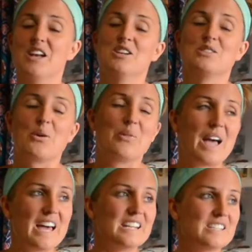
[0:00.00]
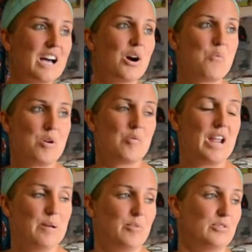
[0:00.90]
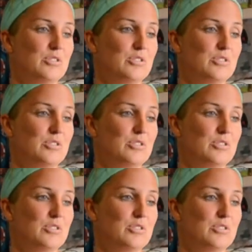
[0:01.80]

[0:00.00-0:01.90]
So that is how we were able